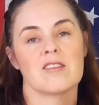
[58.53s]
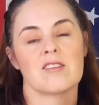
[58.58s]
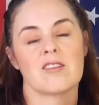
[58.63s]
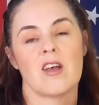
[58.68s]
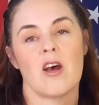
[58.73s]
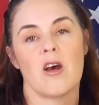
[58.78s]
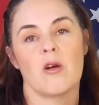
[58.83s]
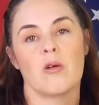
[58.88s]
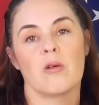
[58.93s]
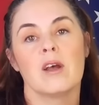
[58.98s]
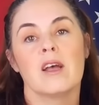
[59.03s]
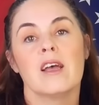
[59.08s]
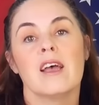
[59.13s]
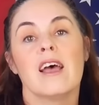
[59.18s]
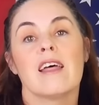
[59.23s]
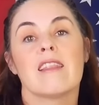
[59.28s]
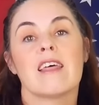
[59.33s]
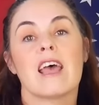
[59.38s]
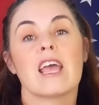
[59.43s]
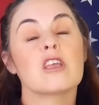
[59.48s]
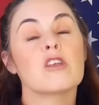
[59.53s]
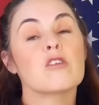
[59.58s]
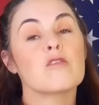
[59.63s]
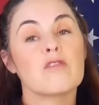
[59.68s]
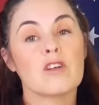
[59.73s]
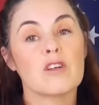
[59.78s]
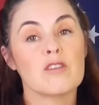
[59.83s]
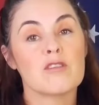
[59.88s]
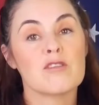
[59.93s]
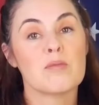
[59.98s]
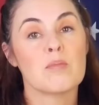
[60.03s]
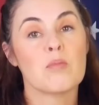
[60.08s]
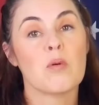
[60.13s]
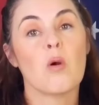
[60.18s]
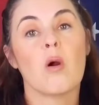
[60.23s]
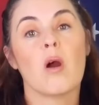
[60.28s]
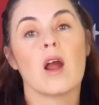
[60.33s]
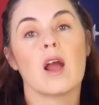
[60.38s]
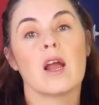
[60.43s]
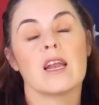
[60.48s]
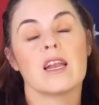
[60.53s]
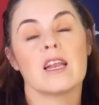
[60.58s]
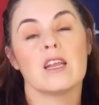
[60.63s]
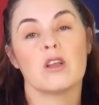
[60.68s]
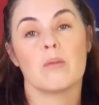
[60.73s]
So thank you for your support,